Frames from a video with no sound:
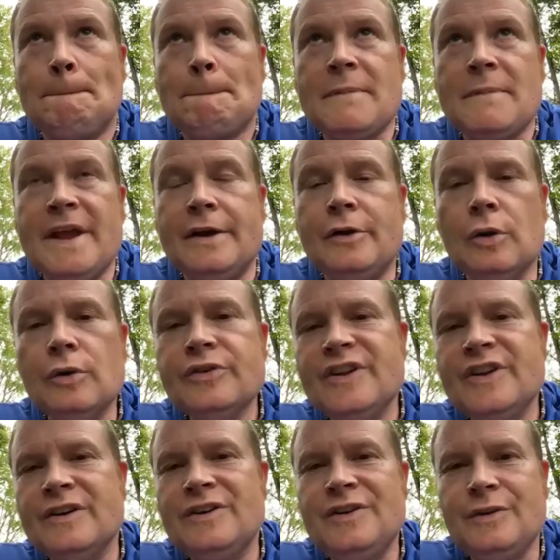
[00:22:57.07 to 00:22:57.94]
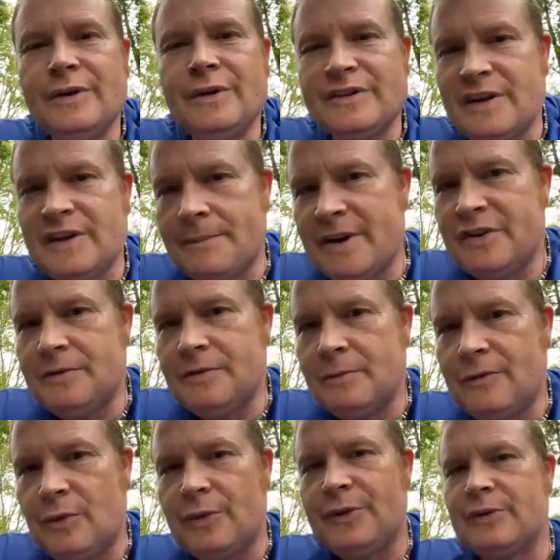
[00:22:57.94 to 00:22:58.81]
it goes into, as I mentioned
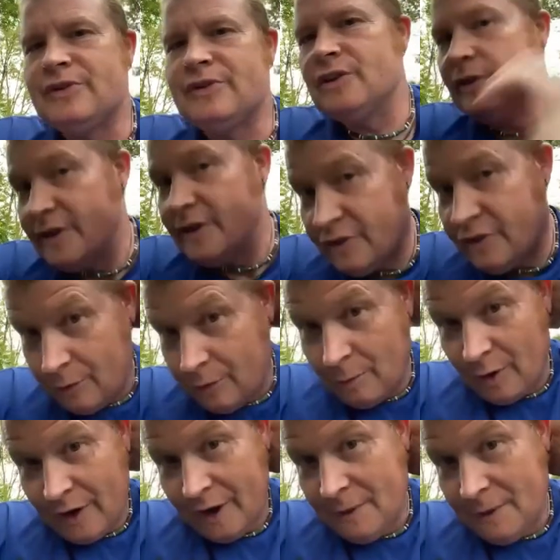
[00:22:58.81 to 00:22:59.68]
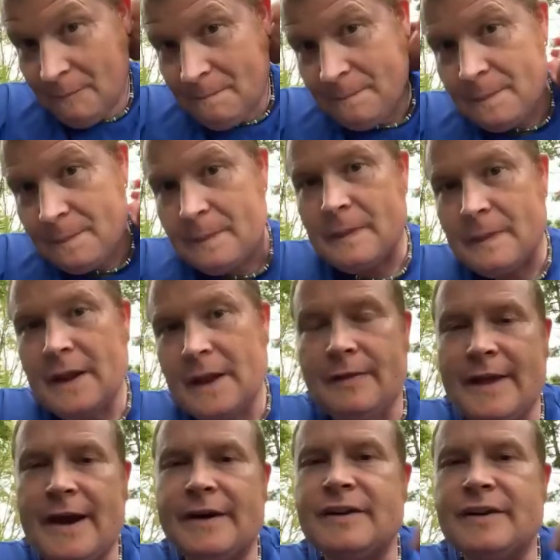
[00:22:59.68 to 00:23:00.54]
before, there's the lizard brain,
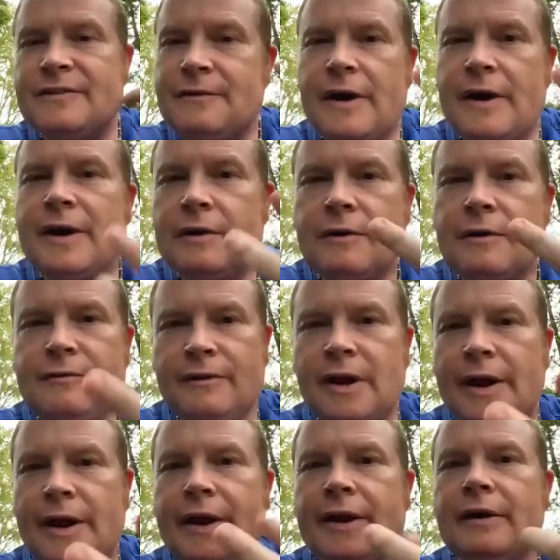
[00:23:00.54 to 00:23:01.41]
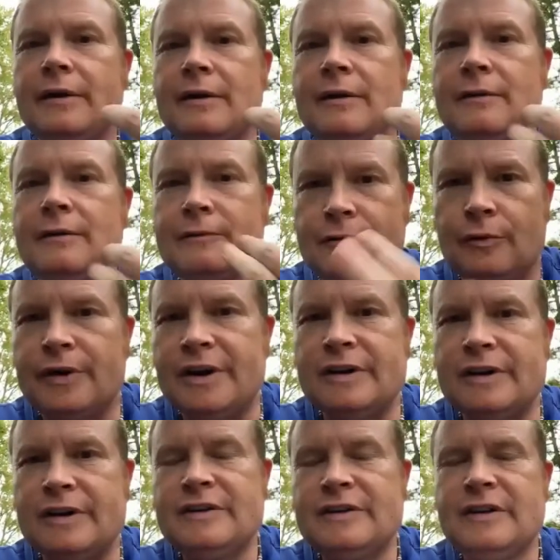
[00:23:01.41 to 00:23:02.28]
and that is fight, flight,
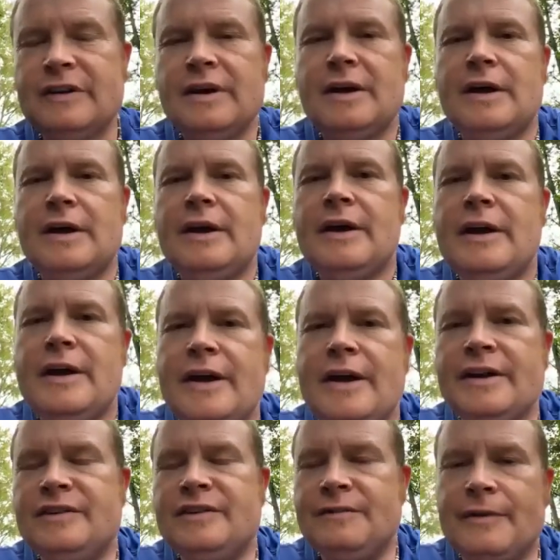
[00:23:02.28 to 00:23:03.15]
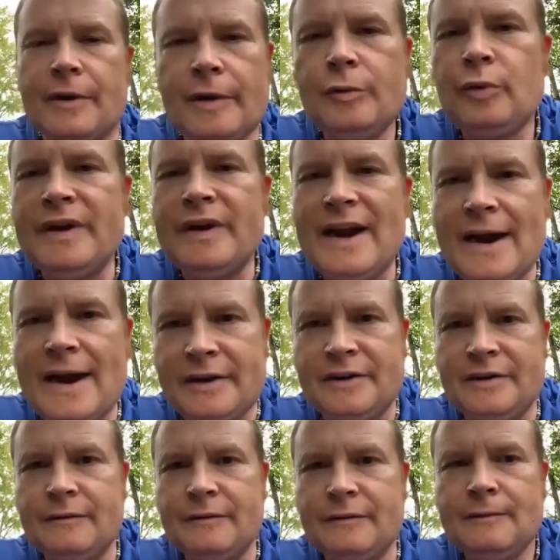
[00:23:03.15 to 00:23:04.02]
freeze. It's very
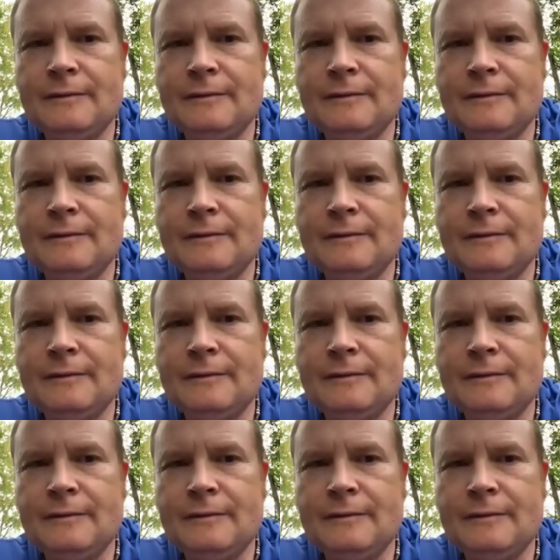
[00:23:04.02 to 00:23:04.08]
reactive.